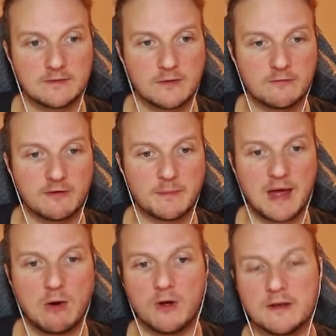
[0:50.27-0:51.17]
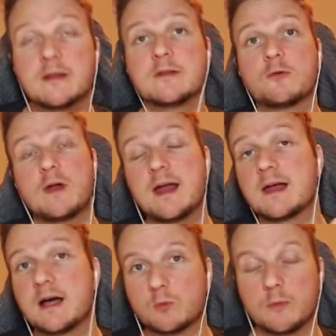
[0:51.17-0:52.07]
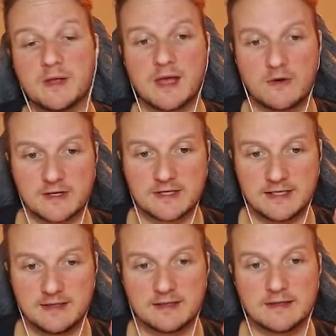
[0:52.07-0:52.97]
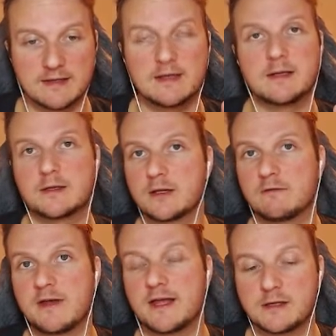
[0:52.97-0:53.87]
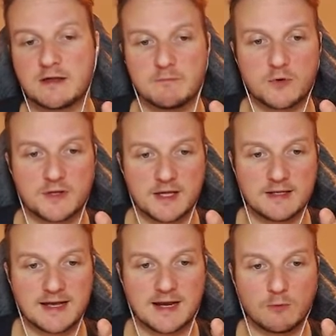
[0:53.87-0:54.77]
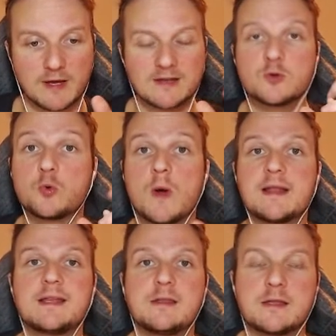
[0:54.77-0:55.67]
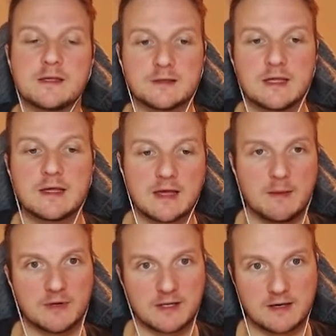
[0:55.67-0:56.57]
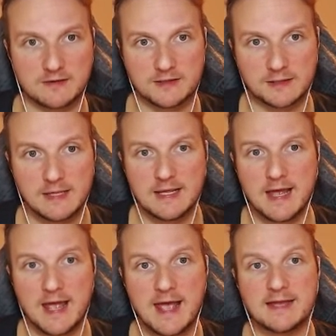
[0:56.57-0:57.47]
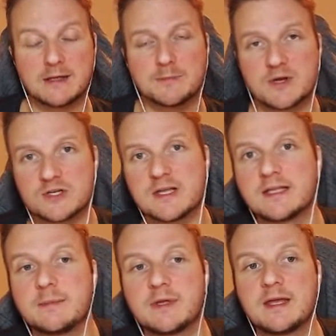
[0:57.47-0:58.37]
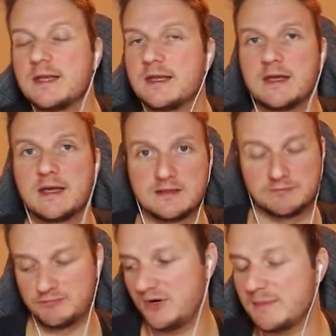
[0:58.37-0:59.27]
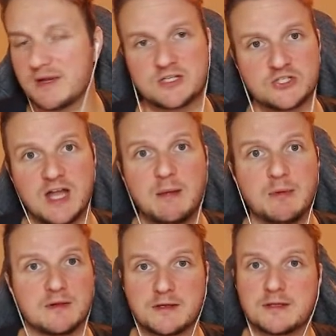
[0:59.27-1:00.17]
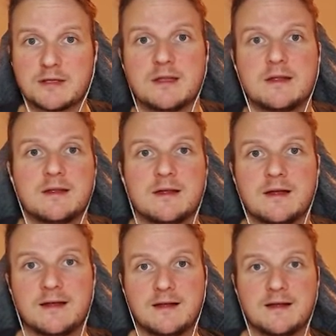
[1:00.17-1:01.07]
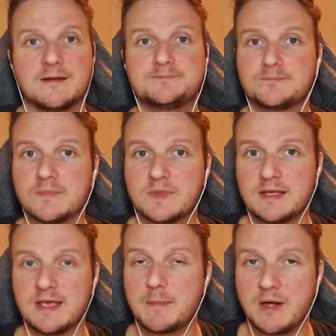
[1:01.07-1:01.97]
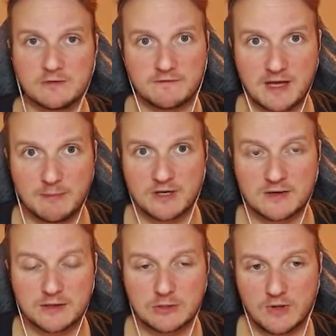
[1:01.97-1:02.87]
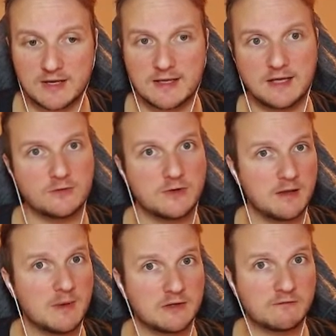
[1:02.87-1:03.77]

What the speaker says: From now on, the rare card will be guaranteed instead of 87%, and I will get 26 common cards. And especially at the beginning, it pretty much doubles the amount of common cards you can get or the amount of